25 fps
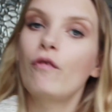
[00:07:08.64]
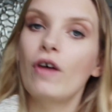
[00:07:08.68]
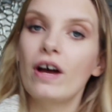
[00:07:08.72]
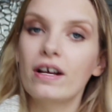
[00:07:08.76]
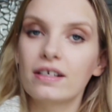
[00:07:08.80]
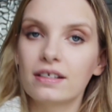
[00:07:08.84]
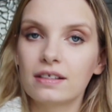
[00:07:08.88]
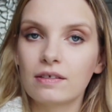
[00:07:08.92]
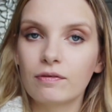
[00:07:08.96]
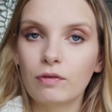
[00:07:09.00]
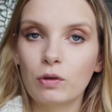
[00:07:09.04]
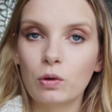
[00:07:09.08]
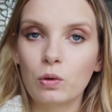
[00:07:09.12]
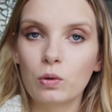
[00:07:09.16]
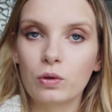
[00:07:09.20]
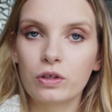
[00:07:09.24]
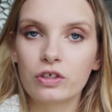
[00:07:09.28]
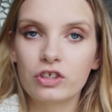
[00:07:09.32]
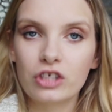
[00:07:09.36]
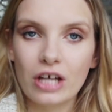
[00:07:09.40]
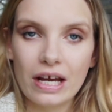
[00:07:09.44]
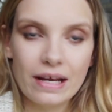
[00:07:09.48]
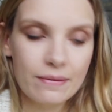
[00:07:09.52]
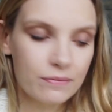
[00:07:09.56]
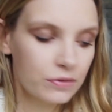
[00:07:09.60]
First of all, the
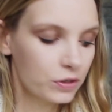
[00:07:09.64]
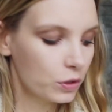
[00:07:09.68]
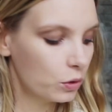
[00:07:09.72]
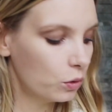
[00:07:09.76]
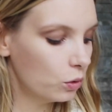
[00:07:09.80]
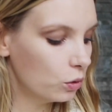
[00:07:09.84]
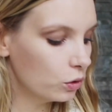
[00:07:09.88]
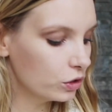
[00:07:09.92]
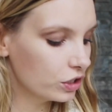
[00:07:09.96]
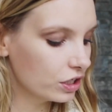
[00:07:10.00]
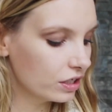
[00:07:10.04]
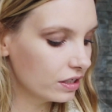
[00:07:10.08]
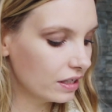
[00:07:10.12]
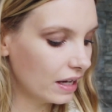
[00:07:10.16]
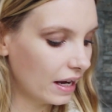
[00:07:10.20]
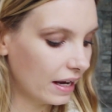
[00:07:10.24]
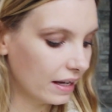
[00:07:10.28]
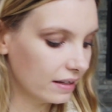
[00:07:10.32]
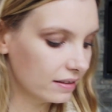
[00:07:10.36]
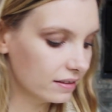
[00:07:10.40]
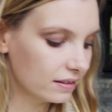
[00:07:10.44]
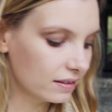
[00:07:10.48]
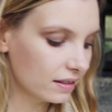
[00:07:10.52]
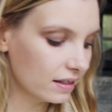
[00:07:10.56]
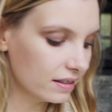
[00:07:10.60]
James Corden
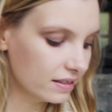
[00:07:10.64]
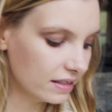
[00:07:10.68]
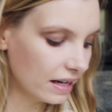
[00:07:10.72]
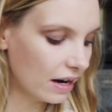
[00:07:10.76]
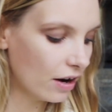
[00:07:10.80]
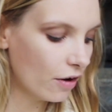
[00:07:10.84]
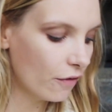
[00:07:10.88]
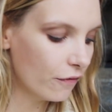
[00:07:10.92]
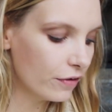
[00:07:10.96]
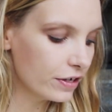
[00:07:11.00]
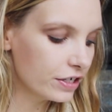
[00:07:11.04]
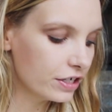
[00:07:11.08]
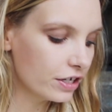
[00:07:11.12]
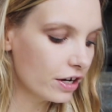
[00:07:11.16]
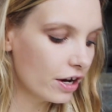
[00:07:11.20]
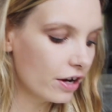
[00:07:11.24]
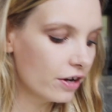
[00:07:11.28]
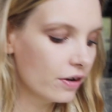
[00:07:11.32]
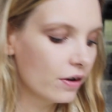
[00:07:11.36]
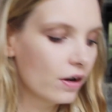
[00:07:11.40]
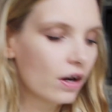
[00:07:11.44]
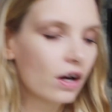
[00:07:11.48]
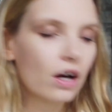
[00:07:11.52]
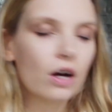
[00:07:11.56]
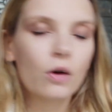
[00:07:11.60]
and Adele
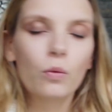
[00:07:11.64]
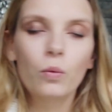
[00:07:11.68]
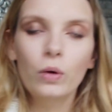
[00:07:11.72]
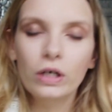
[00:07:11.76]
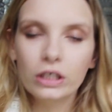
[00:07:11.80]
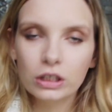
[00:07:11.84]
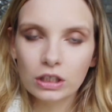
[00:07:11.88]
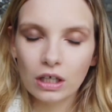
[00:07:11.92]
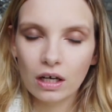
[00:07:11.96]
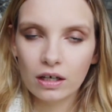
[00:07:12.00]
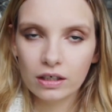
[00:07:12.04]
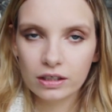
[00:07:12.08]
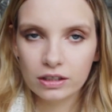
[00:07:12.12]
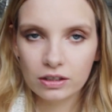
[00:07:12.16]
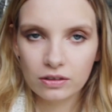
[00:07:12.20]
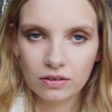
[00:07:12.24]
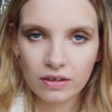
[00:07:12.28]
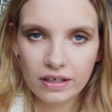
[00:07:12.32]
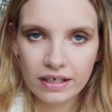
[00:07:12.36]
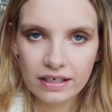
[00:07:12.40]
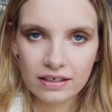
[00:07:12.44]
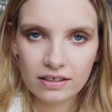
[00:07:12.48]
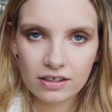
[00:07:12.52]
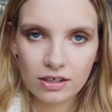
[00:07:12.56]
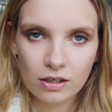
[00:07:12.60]
video, which I shall
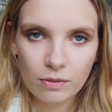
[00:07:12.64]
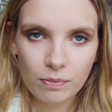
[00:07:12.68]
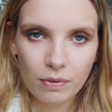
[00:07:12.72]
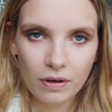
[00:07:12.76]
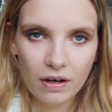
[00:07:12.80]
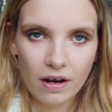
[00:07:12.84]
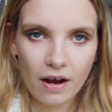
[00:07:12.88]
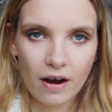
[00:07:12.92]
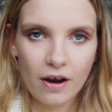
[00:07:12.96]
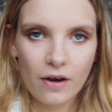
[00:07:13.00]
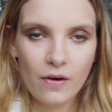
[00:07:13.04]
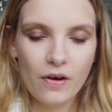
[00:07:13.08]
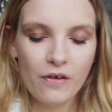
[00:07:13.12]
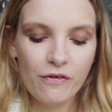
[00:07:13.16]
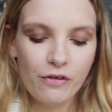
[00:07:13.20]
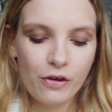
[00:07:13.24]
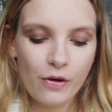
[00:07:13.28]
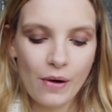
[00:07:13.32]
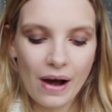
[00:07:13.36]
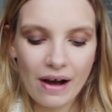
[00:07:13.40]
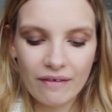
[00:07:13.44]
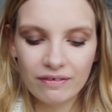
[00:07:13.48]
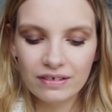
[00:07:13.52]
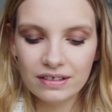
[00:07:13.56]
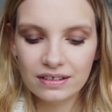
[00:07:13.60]
link to below. If
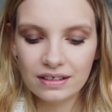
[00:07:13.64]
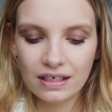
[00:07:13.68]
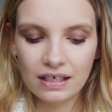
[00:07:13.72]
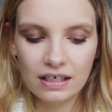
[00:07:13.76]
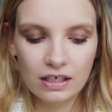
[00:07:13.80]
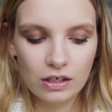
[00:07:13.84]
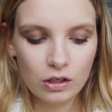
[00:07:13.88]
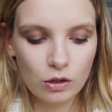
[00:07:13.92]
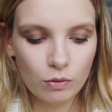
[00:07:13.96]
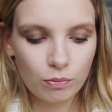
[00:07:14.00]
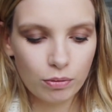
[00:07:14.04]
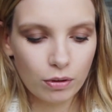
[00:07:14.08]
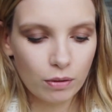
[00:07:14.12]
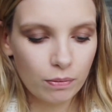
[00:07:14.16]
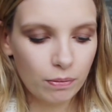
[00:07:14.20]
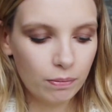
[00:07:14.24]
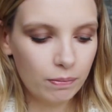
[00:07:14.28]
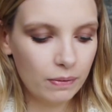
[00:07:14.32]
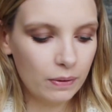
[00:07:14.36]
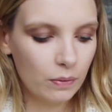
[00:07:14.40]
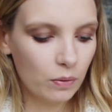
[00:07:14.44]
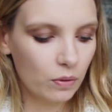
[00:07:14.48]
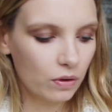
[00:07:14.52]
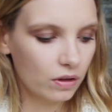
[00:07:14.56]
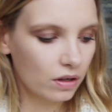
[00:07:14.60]
you haven't seen it, you're
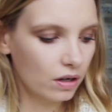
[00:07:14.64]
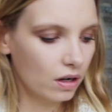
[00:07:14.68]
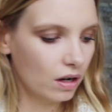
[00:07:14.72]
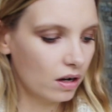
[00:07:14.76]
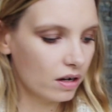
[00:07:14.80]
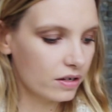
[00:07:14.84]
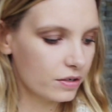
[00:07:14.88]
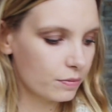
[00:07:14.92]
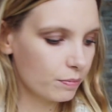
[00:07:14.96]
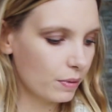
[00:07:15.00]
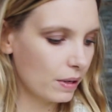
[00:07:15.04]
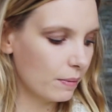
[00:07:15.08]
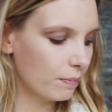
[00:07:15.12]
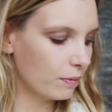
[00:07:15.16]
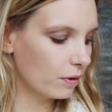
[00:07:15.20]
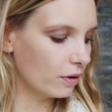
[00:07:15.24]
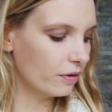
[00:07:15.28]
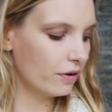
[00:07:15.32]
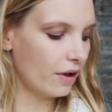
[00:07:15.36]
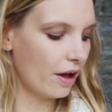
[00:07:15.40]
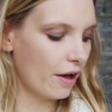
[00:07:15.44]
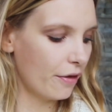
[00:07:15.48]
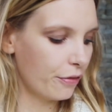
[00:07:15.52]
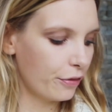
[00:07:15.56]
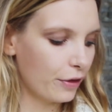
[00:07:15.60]
probably one of the last people
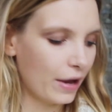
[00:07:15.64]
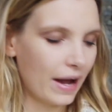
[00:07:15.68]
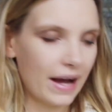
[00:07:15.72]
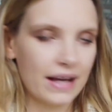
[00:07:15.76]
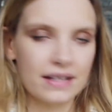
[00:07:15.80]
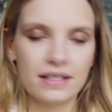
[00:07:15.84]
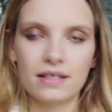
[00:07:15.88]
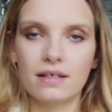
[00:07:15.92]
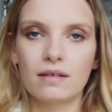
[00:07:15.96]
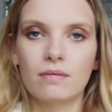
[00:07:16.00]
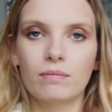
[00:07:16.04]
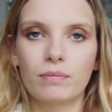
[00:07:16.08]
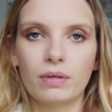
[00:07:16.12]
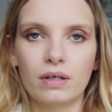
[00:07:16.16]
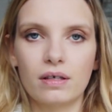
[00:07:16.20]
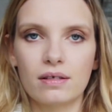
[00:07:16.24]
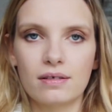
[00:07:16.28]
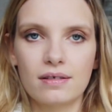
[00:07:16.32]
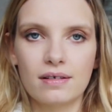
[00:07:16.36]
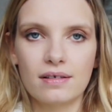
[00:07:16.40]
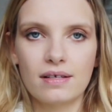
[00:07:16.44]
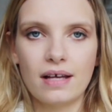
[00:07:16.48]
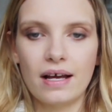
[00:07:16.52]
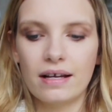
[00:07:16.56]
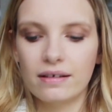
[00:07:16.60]
on earth that hasn't,
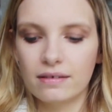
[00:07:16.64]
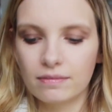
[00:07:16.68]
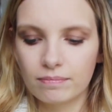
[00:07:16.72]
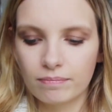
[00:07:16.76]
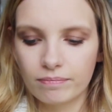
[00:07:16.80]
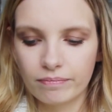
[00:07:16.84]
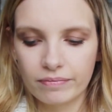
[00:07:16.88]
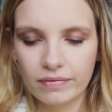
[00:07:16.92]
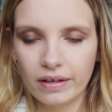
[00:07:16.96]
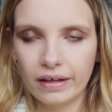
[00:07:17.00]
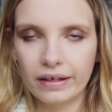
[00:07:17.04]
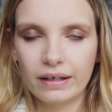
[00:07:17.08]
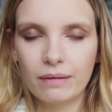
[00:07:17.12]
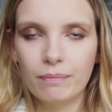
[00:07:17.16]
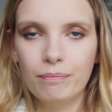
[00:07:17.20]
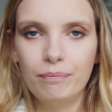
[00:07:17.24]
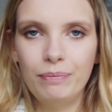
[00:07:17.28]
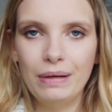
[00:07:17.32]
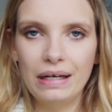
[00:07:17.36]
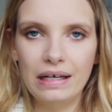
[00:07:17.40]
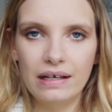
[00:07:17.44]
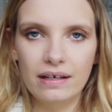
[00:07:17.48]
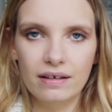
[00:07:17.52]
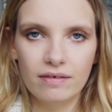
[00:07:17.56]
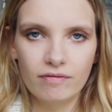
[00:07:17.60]
because it's had like a
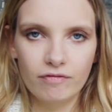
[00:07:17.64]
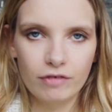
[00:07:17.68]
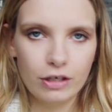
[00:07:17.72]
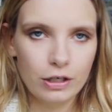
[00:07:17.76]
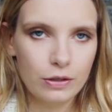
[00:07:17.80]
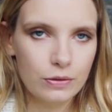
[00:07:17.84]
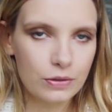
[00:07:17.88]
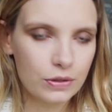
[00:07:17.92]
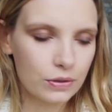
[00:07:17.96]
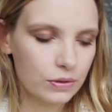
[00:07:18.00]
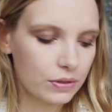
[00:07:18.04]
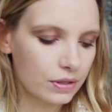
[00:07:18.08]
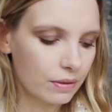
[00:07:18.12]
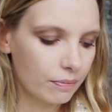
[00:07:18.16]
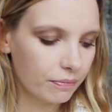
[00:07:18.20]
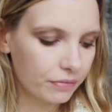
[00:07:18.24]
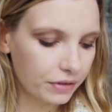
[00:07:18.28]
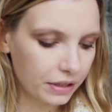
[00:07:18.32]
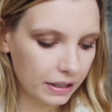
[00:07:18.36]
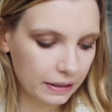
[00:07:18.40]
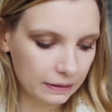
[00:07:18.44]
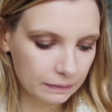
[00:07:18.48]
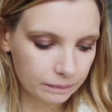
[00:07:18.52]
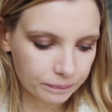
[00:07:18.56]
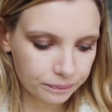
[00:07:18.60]
billion views or
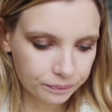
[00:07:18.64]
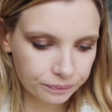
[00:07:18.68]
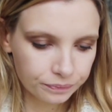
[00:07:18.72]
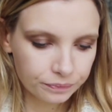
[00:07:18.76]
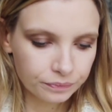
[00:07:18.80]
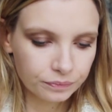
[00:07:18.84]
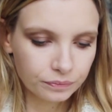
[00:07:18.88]
something.